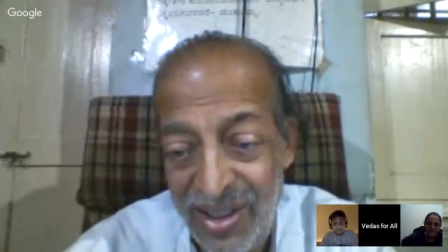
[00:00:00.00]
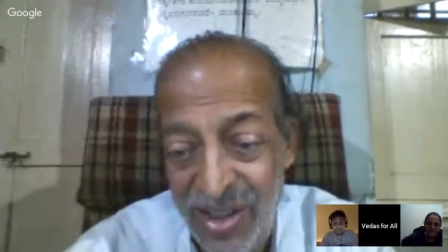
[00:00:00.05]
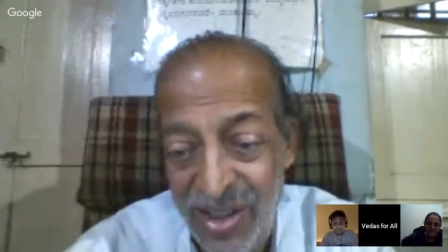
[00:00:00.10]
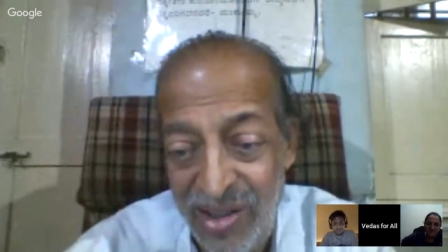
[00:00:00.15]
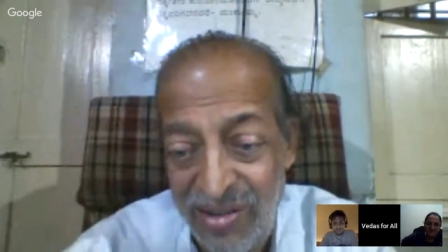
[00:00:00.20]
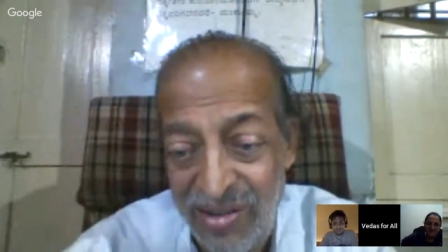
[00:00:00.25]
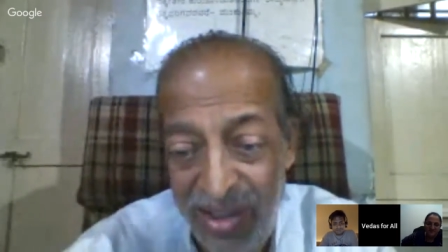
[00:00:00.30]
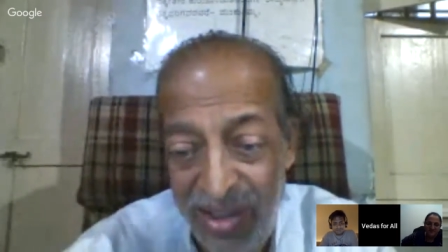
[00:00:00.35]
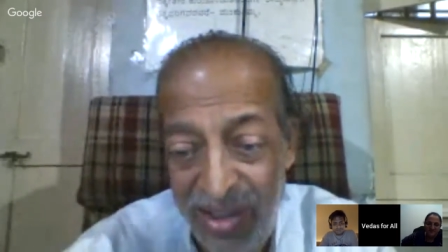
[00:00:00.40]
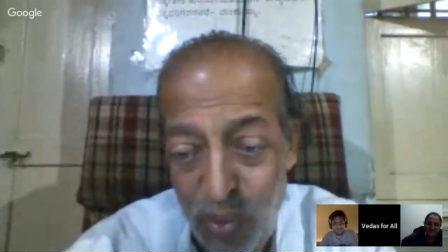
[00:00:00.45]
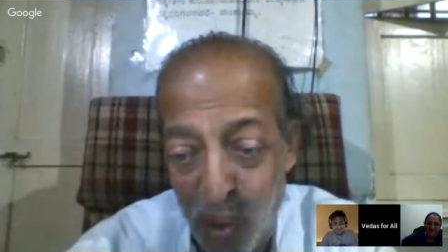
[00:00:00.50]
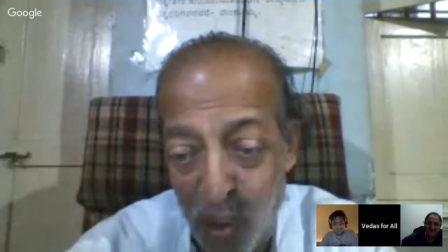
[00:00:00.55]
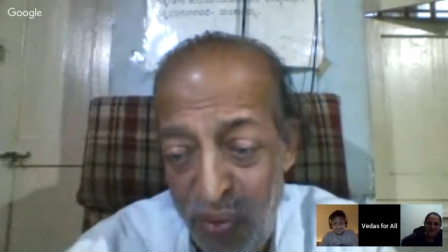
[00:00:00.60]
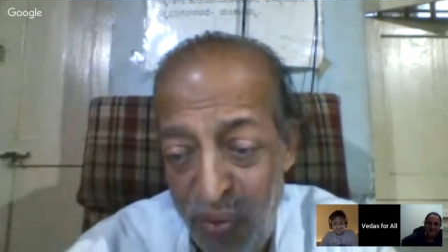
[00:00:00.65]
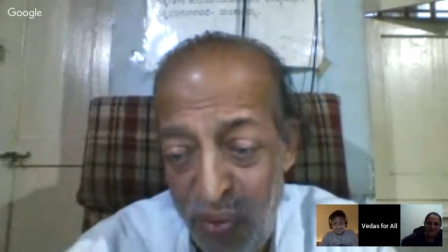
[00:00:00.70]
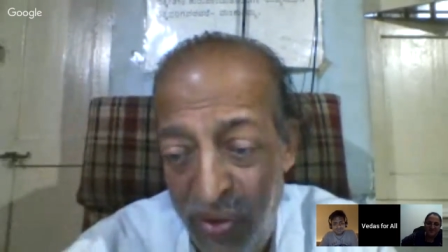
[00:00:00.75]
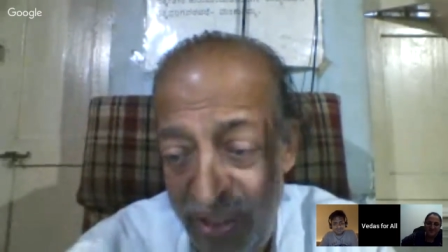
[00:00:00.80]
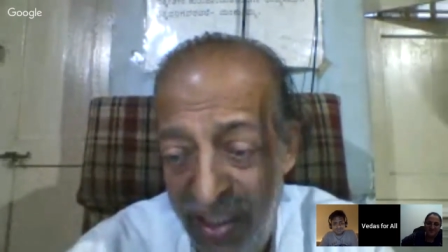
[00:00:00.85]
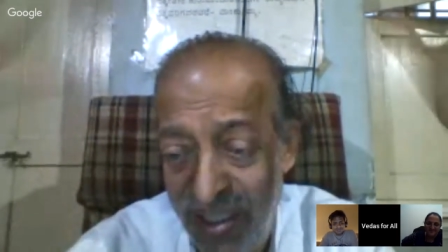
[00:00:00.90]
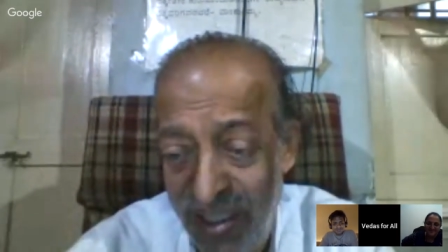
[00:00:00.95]
You see, it won't
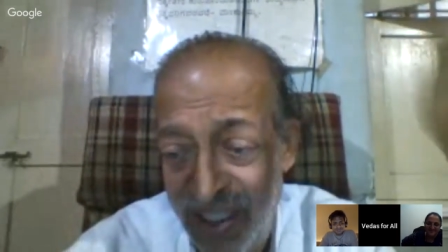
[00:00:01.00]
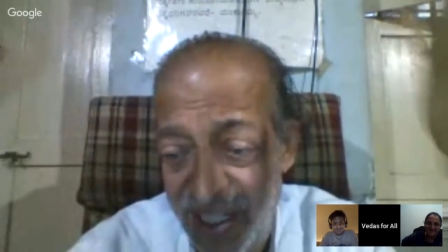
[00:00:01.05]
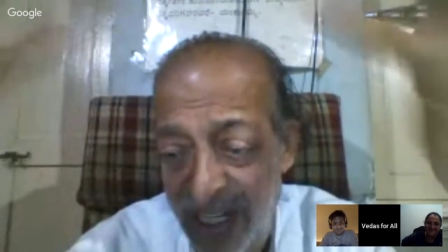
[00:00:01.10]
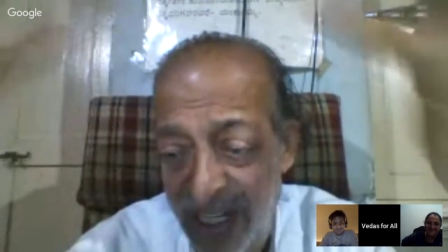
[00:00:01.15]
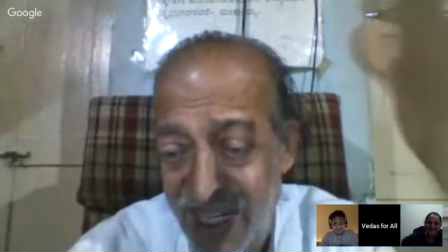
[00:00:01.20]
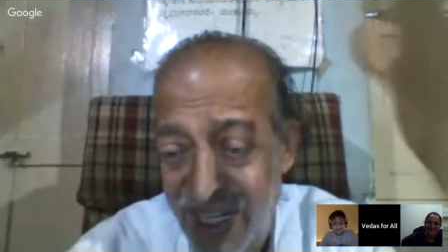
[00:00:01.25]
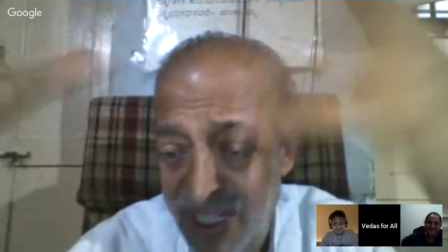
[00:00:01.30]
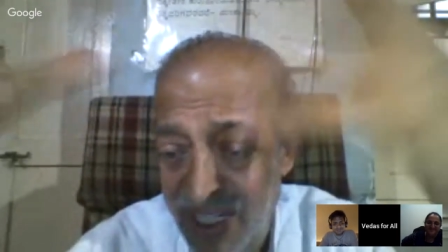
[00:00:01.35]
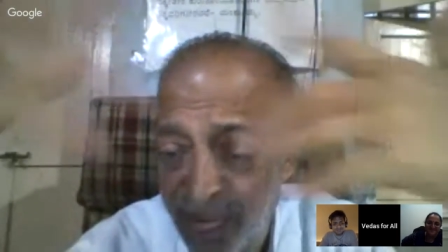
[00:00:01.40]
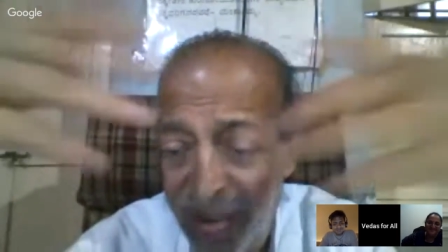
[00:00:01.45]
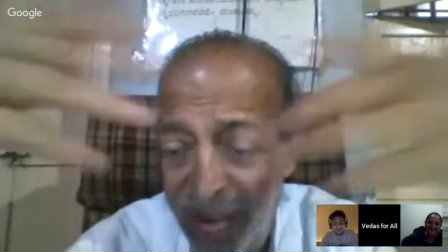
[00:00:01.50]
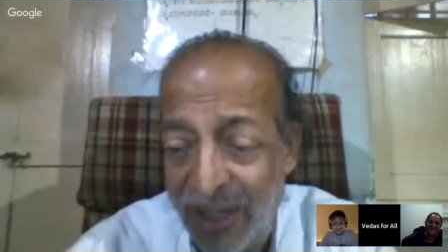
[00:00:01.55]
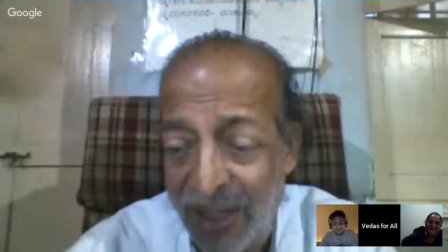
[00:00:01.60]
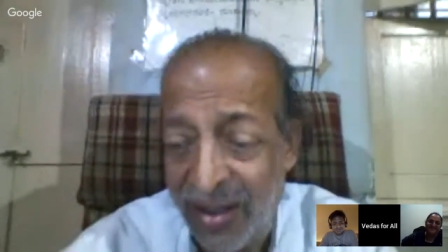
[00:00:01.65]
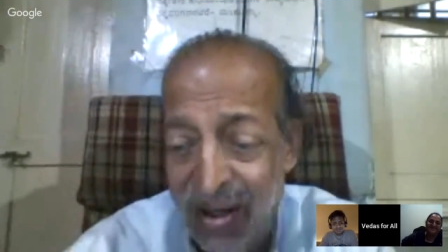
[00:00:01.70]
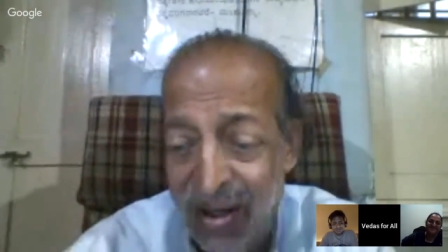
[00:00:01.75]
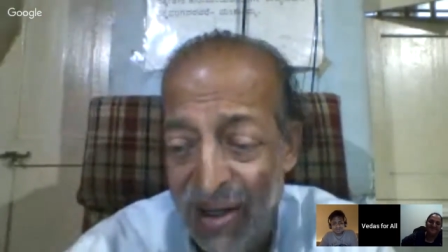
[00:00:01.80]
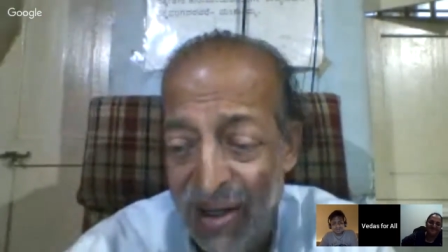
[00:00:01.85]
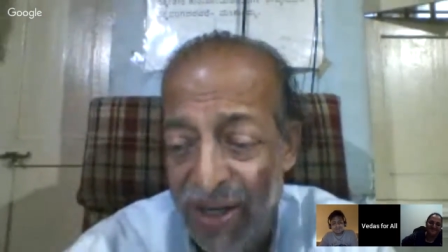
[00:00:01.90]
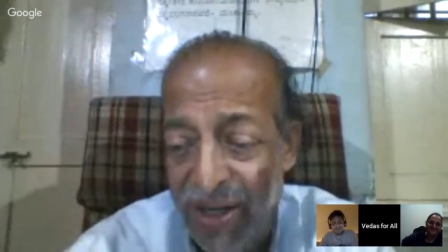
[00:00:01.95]
fit in anywhere
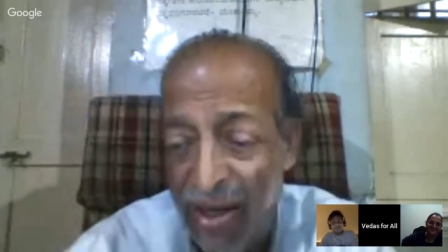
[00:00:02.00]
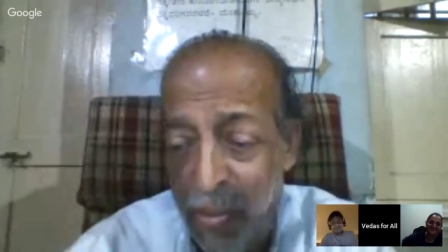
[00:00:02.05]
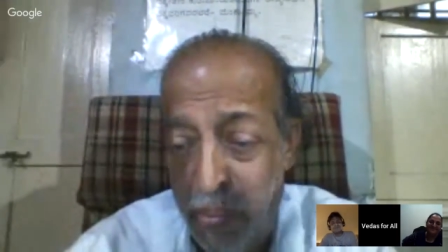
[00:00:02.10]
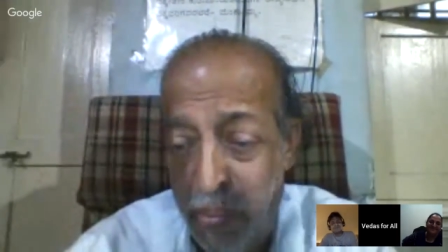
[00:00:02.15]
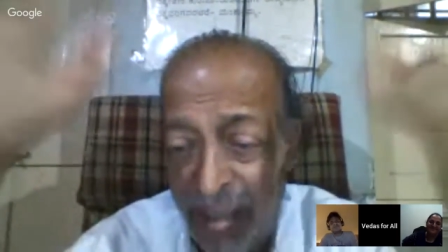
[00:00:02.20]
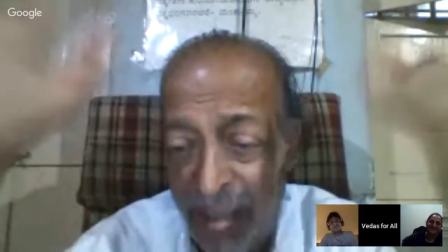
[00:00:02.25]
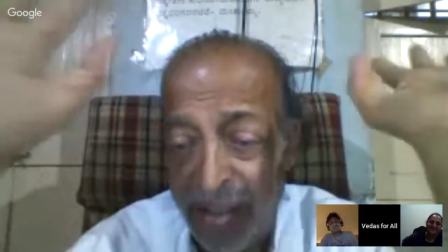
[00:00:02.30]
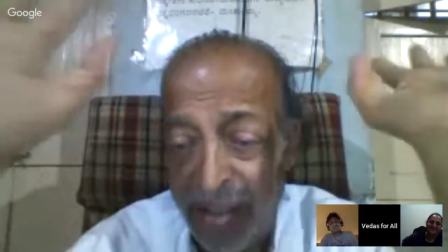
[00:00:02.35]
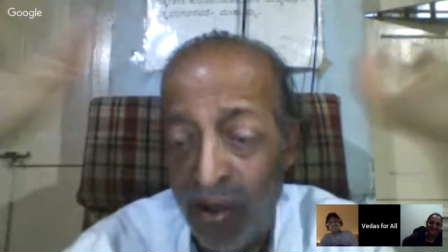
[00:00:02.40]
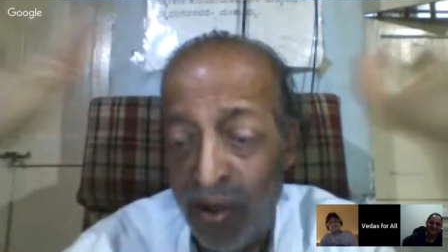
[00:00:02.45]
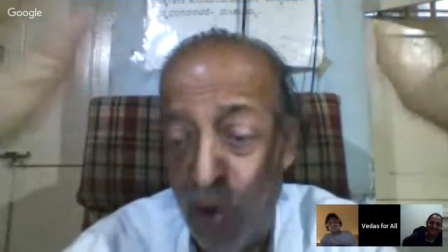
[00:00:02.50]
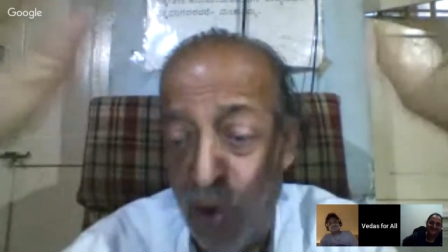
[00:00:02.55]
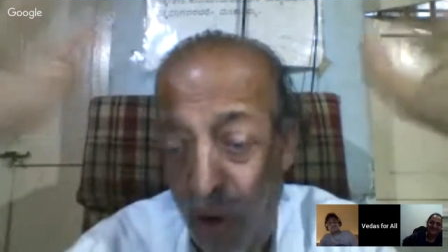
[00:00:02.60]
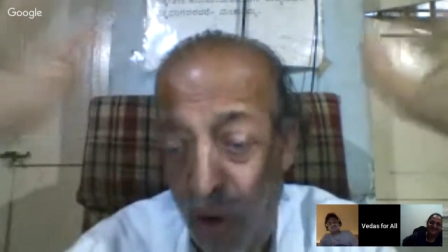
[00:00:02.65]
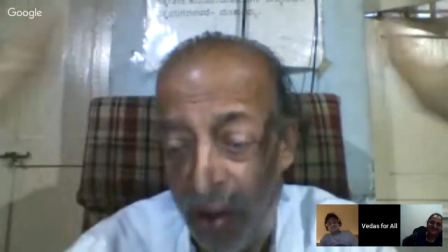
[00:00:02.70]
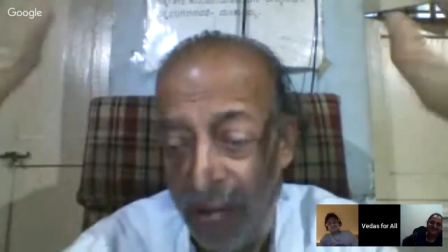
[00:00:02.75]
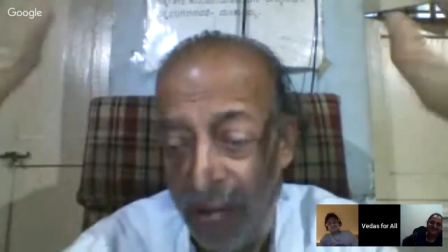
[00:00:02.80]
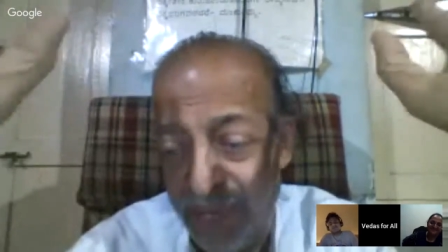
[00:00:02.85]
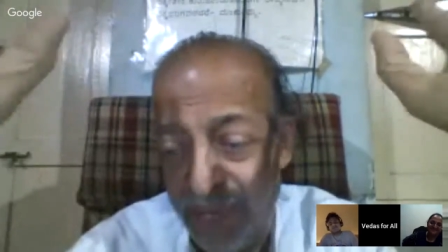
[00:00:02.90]
but God,